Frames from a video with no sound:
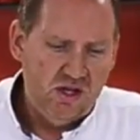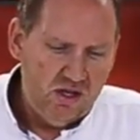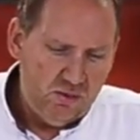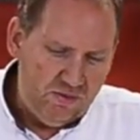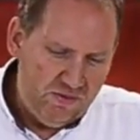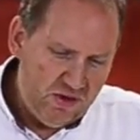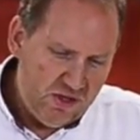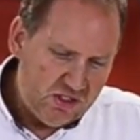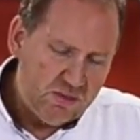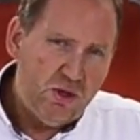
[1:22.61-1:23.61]
into a very
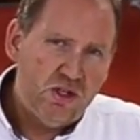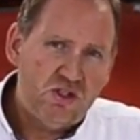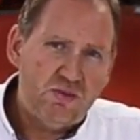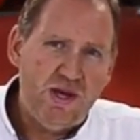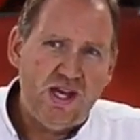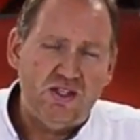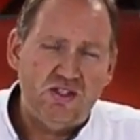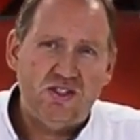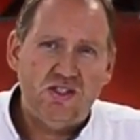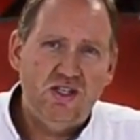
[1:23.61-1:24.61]
small
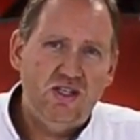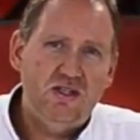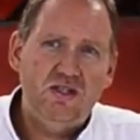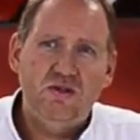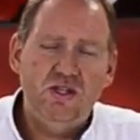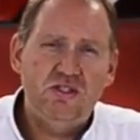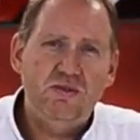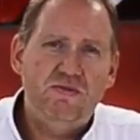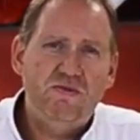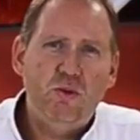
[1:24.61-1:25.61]
space. You need
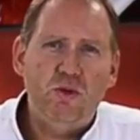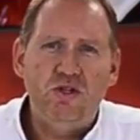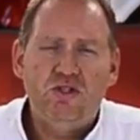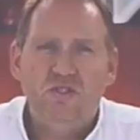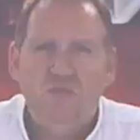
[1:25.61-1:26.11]
some force. You